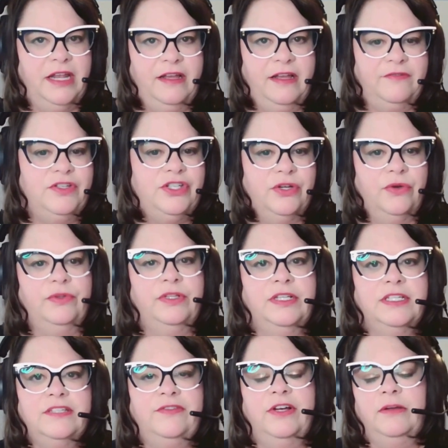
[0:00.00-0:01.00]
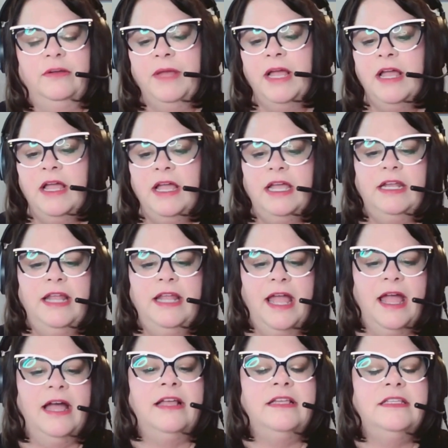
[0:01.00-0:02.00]
have shown this film. It
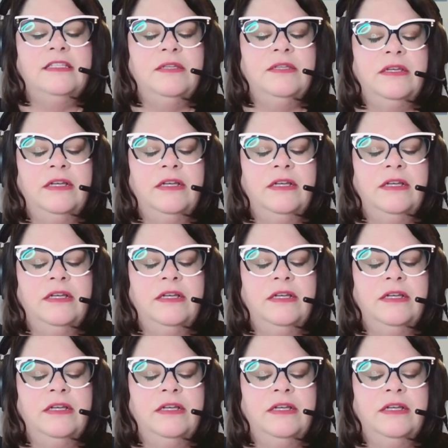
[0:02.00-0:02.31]
has